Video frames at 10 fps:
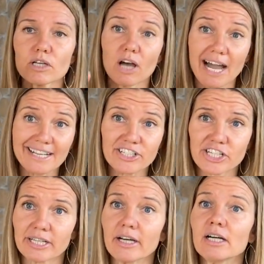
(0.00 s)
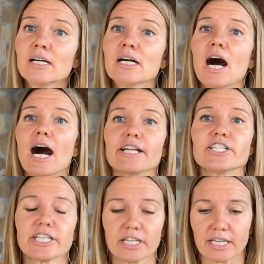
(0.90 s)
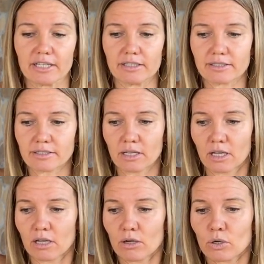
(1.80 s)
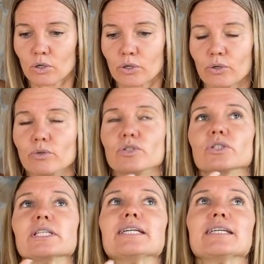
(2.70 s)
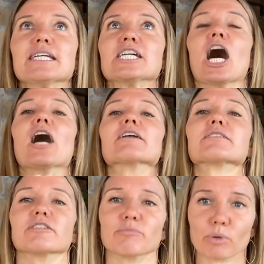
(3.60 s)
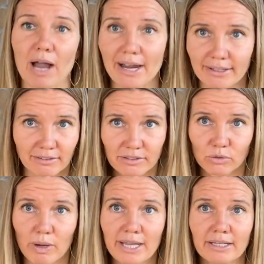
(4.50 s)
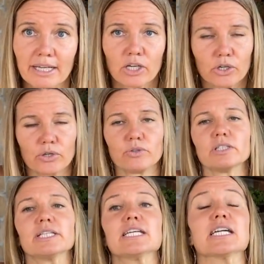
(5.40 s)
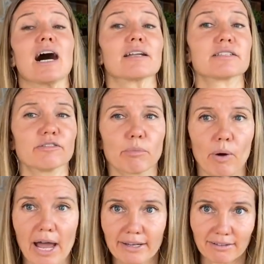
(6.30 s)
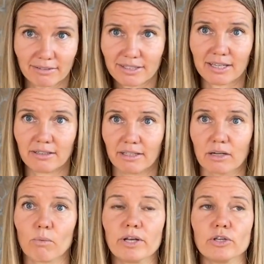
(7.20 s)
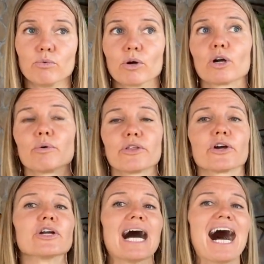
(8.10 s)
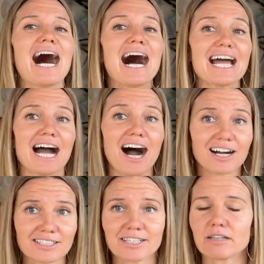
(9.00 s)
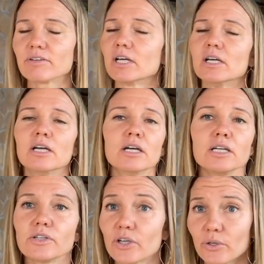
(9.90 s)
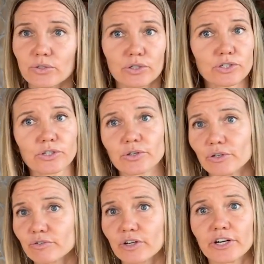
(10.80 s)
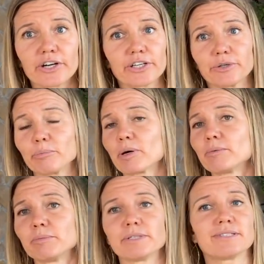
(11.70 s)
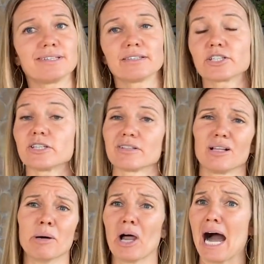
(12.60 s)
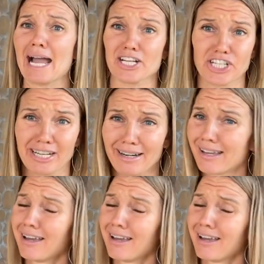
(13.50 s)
Hygeia. Hygeia is Kundalini goddess of miraculous awakening, Kundalini goddess of miraculous healing. When you work with her in a high octave, you can go search Google for her. You'll probably see that she's all about hygiene.